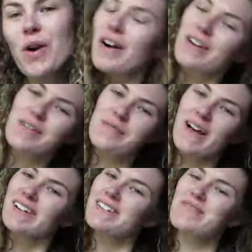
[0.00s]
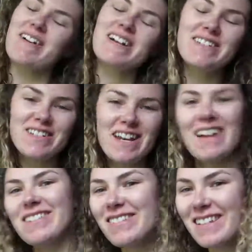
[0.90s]
Welcome back to my
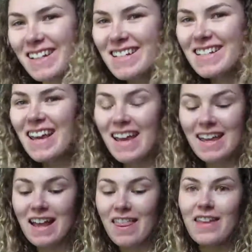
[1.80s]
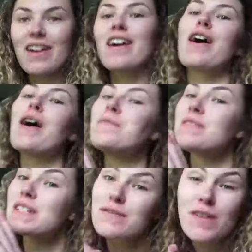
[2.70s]
channel. Is another
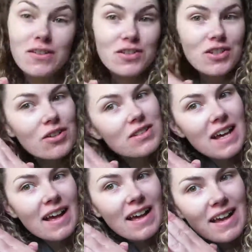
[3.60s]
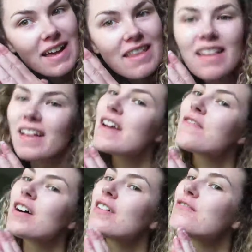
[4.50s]
dysfunctional day in the life
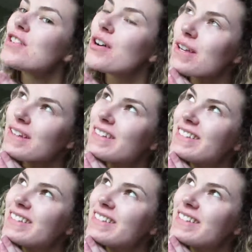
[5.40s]
of Jodi.